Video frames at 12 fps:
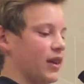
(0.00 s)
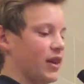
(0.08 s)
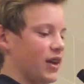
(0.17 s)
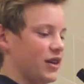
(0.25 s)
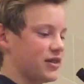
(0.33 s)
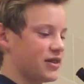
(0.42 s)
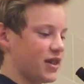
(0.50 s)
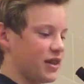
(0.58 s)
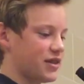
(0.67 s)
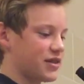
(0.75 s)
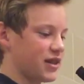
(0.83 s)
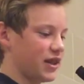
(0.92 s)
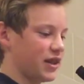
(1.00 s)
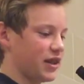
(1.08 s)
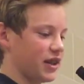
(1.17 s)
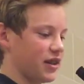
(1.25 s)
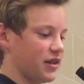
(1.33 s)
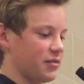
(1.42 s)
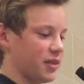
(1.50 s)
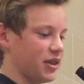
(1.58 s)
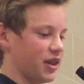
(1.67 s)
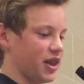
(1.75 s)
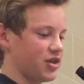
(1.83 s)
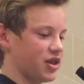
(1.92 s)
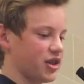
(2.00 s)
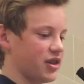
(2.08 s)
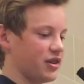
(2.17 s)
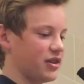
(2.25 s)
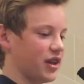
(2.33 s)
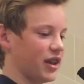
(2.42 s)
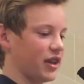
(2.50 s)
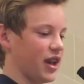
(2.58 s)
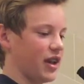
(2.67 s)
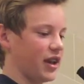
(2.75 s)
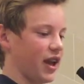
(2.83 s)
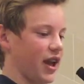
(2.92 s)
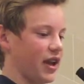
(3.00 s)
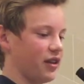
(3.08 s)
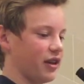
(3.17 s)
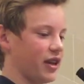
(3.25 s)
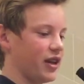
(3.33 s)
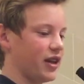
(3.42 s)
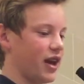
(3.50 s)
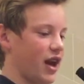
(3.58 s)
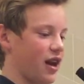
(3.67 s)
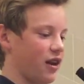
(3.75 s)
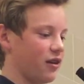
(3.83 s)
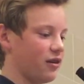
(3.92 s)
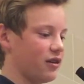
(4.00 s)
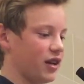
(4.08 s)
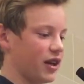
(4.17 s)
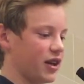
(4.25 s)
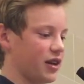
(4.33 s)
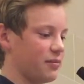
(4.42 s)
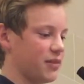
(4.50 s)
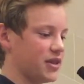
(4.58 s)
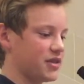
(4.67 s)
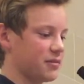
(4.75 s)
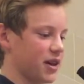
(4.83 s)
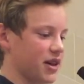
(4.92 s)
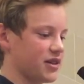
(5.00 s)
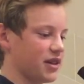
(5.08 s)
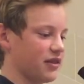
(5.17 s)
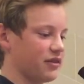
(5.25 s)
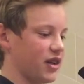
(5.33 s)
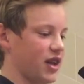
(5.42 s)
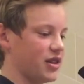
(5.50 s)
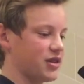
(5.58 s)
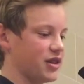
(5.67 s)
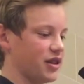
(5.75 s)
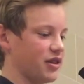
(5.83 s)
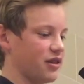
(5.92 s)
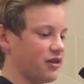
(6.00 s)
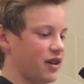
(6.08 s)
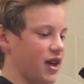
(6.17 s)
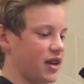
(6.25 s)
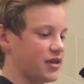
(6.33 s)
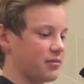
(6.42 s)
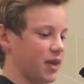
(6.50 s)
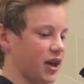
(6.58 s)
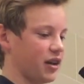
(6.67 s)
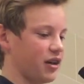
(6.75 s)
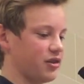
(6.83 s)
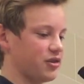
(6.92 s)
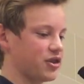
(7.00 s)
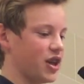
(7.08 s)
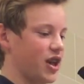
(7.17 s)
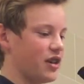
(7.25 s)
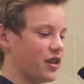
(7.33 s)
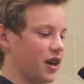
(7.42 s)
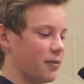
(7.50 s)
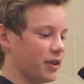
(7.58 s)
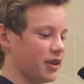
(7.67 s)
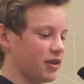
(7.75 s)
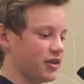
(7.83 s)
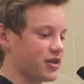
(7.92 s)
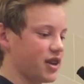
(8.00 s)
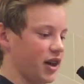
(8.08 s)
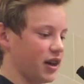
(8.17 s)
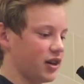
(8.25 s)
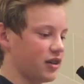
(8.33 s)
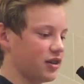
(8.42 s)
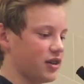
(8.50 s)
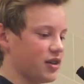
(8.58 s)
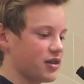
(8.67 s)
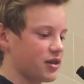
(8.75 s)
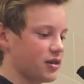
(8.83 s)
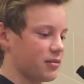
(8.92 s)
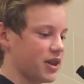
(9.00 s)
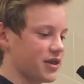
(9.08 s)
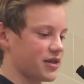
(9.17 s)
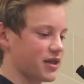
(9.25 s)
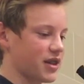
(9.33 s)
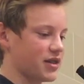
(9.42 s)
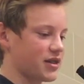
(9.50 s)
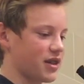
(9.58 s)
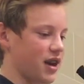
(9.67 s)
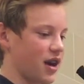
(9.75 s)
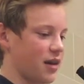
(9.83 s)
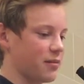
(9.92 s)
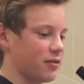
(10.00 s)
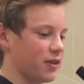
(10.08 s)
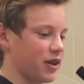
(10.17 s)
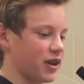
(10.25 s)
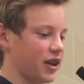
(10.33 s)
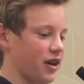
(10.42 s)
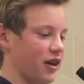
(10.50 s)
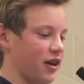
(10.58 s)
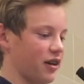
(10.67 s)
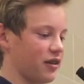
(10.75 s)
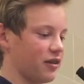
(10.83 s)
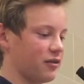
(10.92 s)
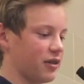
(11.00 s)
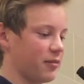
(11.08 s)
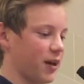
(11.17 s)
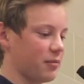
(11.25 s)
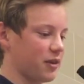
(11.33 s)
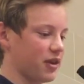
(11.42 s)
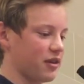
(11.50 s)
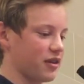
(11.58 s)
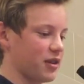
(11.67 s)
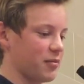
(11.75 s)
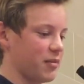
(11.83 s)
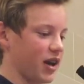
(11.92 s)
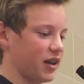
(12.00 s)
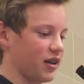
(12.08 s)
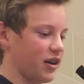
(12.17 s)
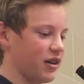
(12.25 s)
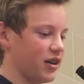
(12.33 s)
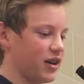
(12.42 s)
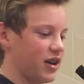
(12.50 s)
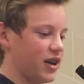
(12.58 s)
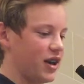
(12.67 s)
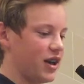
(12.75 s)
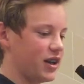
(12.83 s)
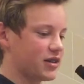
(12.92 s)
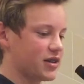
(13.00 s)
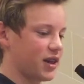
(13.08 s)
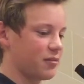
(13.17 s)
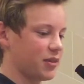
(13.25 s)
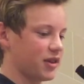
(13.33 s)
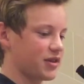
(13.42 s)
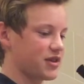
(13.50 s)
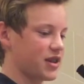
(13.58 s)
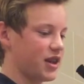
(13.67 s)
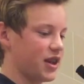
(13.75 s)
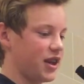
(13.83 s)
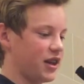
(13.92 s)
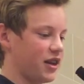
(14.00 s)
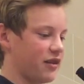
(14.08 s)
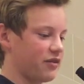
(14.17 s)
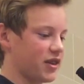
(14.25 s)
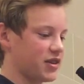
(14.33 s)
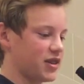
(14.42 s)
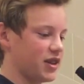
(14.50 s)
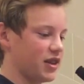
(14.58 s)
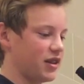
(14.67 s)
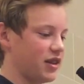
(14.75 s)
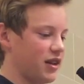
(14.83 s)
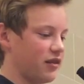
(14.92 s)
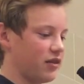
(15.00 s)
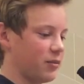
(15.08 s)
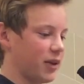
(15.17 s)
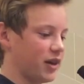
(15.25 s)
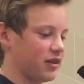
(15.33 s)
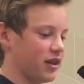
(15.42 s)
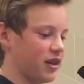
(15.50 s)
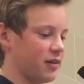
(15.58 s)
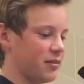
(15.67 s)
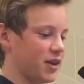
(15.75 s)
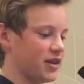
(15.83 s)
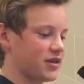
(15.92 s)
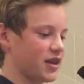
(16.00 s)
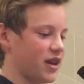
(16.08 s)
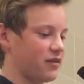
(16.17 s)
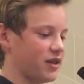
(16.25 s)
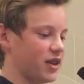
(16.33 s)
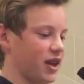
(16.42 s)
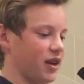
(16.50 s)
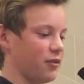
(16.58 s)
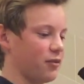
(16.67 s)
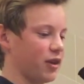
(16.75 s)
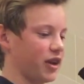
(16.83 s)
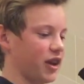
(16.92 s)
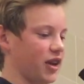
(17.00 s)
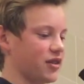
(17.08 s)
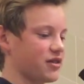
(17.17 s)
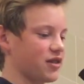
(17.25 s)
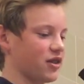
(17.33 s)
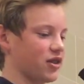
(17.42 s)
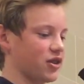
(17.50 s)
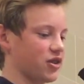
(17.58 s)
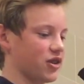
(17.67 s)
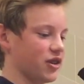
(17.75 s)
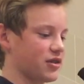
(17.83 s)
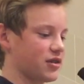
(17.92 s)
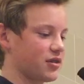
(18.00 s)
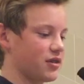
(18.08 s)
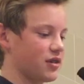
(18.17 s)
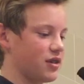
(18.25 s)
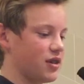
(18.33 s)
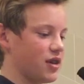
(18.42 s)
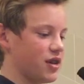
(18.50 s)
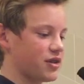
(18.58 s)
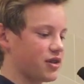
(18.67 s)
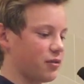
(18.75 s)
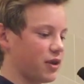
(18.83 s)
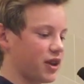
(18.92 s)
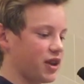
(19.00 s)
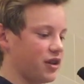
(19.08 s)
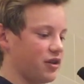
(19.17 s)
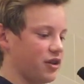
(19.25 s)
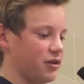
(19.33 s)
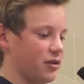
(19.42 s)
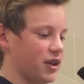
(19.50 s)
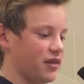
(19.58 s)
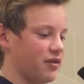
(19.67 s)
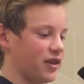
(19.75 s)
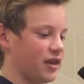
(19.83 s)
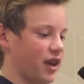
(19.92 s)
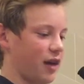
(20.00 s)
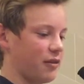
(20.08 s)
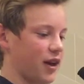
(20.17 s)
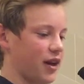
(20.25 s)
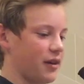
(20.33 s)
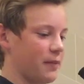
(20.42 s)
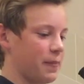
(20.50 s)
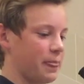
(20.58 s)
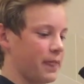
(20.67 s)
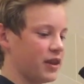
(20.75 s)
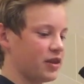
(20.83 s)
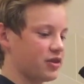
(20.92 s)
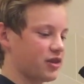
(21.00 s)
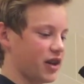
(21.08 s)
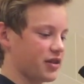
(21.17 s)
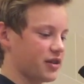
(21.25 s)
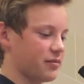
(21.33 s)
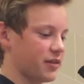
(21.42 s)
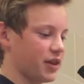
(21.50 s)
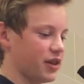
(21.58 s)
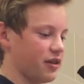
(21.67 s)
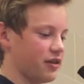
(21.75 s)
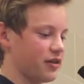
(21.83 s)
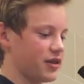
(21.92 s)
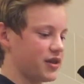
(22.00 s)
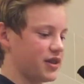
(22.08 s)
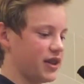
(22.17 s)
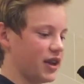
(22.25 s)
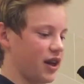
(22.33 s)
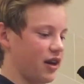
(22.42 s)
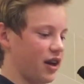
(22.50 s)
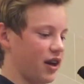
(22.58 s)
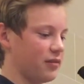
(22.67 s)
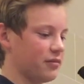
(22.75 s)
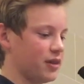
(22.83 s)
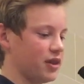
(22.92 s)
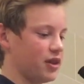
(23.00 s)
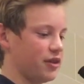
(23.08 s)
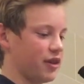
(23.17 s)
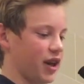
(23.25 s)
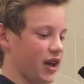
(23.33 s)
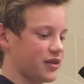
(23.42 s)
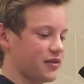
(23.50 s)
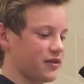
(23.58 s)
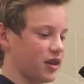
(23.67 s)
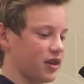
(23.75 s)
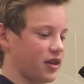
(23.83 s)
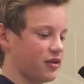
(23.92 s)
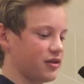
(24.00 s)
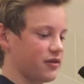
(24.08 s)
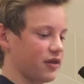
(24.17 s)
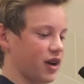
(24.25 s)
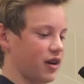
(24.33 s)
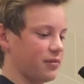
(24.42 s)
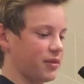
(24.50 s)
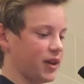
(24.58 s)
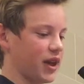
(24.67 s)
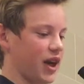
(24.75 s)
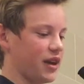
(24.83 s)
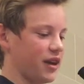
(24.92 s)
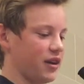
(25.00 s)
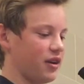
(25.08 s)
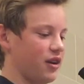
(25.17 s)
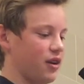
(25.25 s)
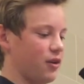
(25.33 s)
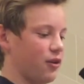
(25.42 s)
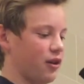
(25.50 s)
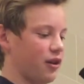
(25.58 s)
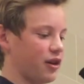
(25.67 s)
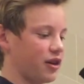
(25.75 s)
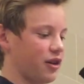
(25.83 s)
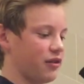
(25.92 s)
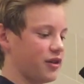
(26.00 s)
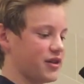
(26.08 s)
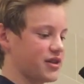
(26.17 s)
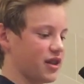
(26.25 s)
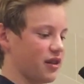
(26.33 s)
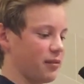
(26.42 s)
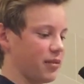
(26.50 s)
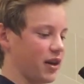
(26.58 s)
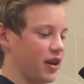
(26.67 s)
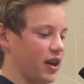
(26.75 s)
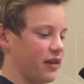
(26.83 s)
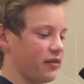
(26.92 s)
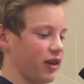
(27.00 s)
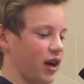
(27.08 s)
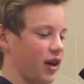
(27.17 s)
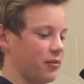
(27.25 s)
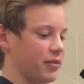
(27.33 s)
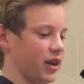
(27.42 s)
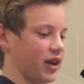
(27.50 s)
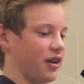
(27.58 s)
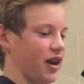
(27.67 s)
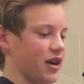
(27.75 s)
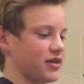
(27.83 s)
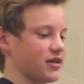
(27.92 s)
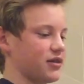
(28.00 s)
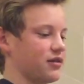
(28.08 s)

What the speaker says: Instead of sinking in humiliation, then getting angry, now I can admit to myself and to you and to my coach that I'm a little stuck. So because of this, I've been working hard with my brother in the backyard, hitting sandballs and hitting off the tee for about 30 minutes every day working on certain drills. So what can you do when you feel that way? You can try something new, seek out help. You could ask for a coach for help like I did, or go into 0 period for help in a class.